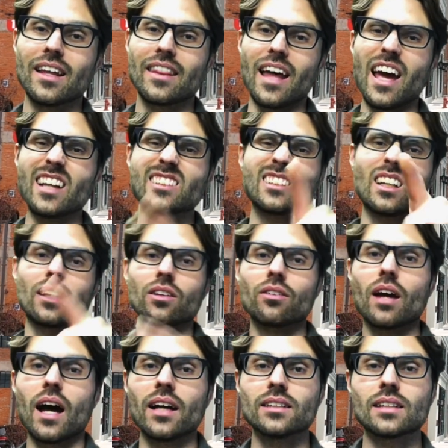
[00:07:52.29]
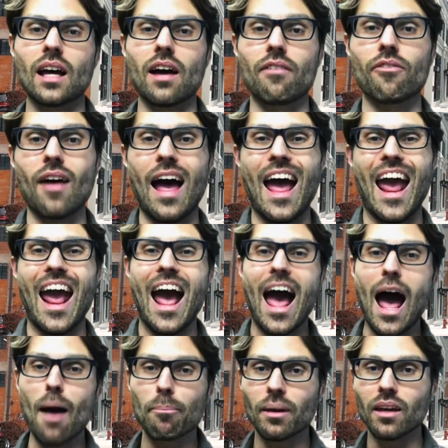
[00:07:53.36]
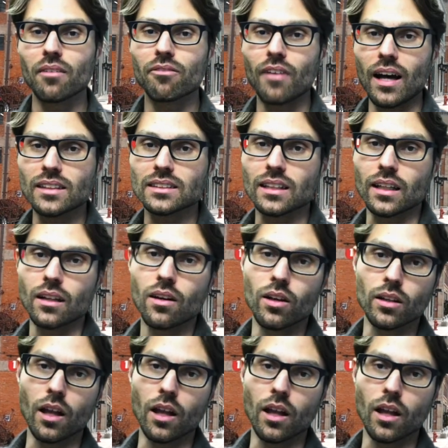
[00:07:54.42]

Thanks, and you guys have a happy investing.